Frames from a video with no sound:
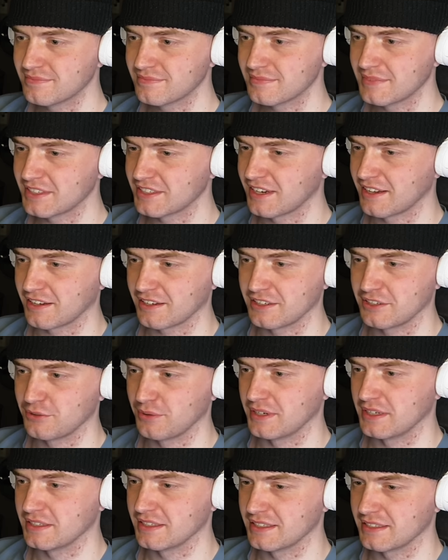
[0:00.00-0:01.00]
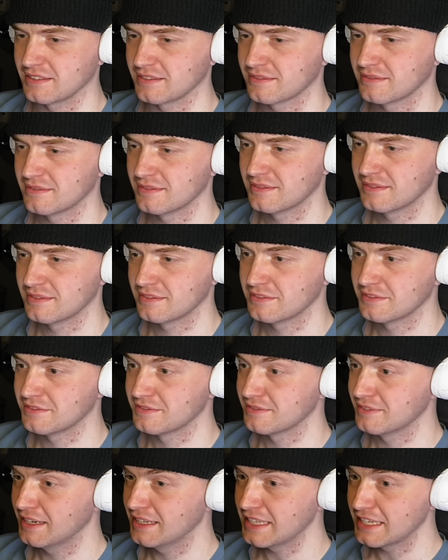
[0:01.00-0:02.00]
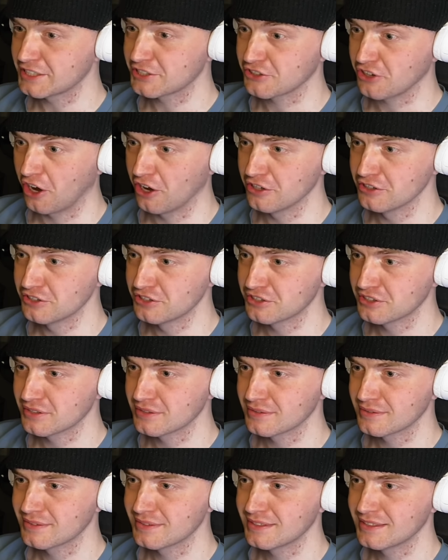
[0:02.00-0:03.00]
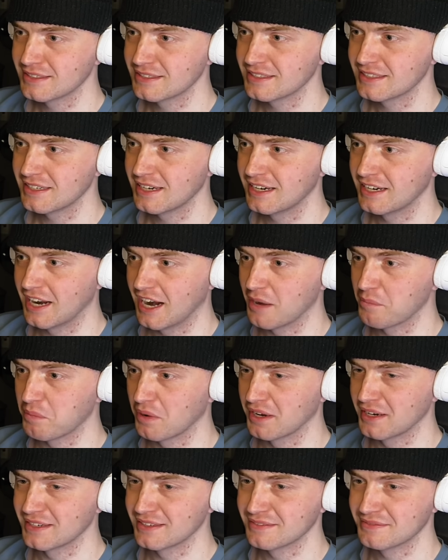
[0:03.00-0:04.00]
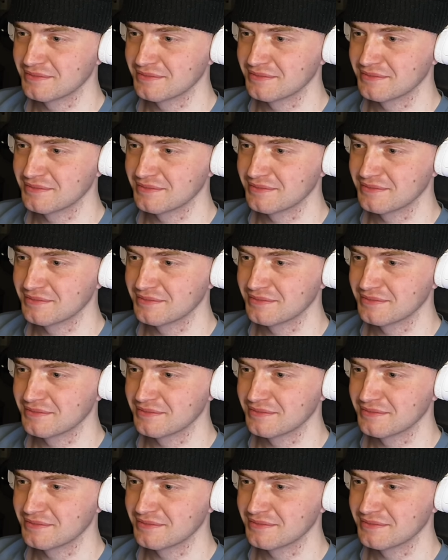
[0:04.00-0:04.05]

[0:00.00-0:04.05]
This ain't gonna do anything. It has guns? An airplane.